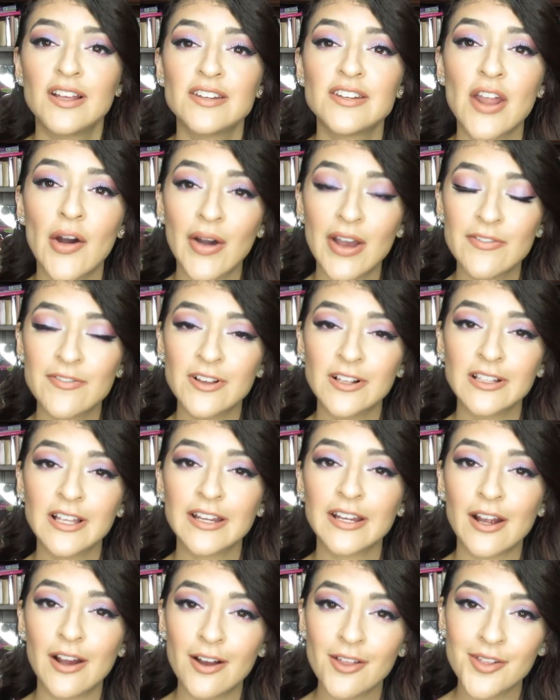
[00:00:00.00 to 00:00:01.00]
Now I feel
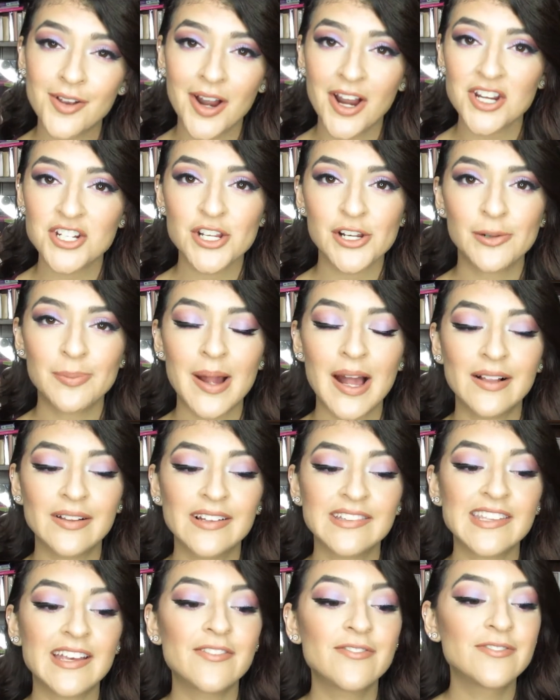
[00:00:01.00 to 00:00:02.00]
like other eyeshadow
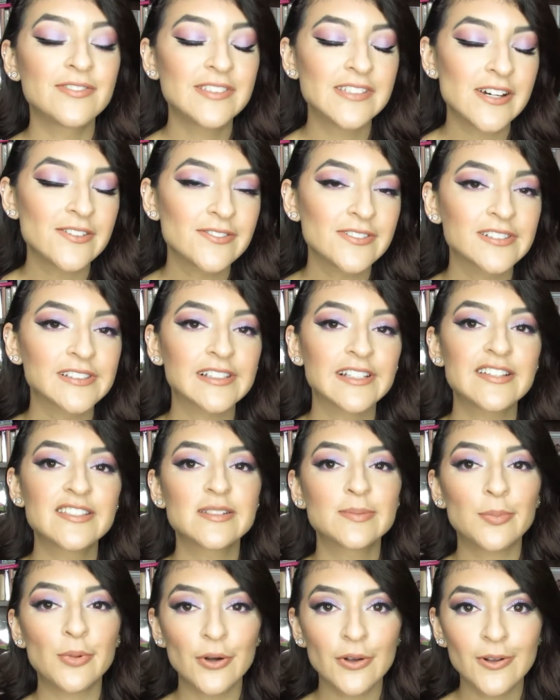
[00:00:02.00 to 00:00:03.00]
palettes have definitely
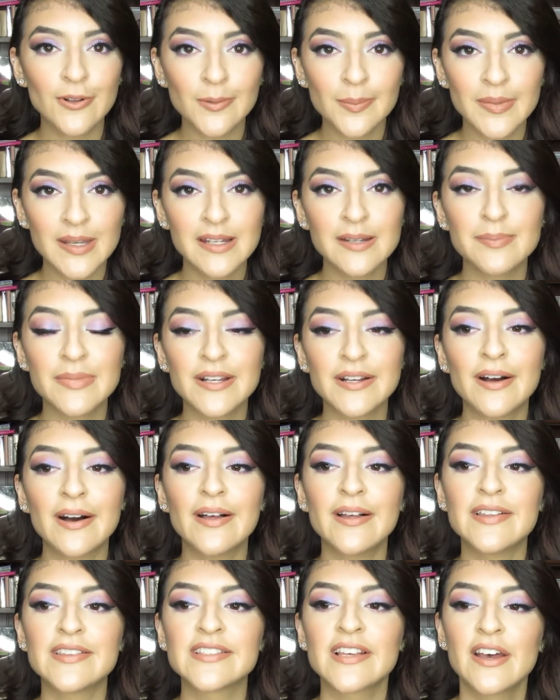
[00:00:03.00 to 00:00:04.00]
spoiled me
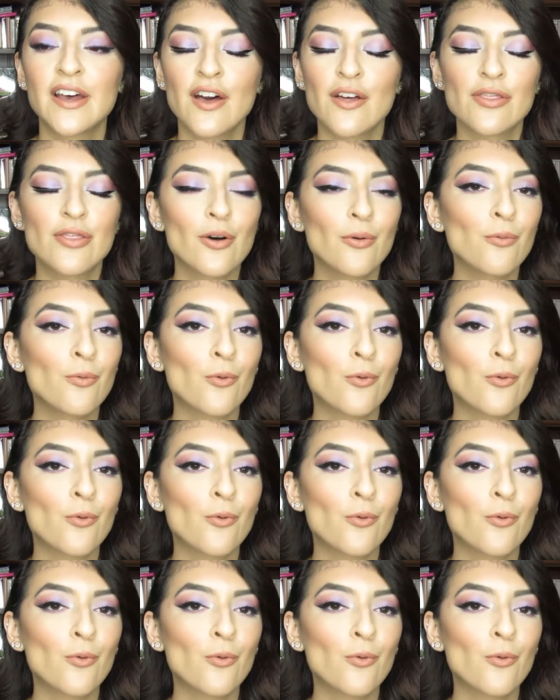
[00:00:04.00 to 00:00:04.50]
because the